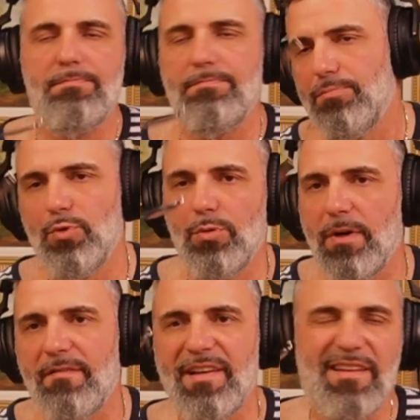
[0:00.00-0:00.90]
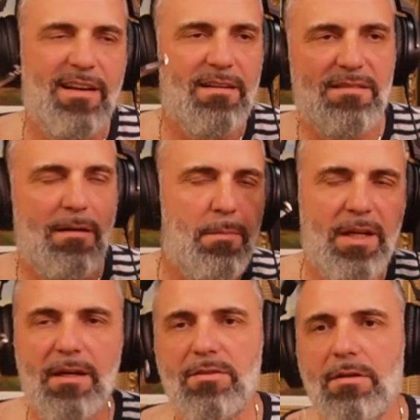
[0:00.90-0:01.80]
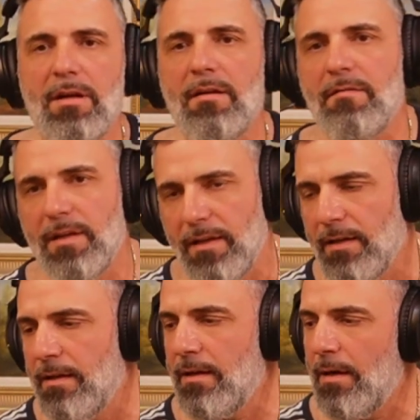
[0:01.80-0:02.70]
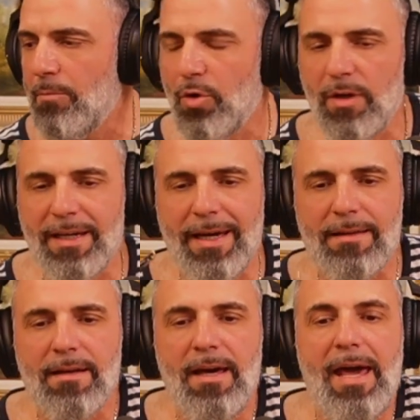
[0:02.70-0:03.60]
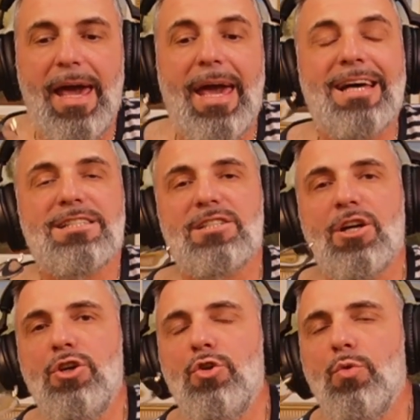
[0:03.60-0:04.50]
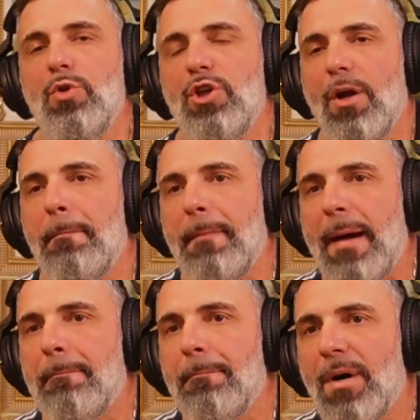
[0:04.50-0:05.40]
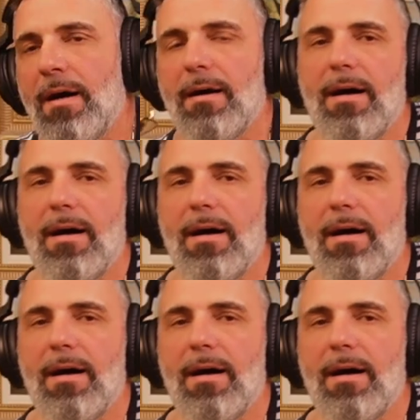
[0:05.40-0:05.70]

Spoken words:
do everything, examination and everything, and then I'm gonna get as a union member.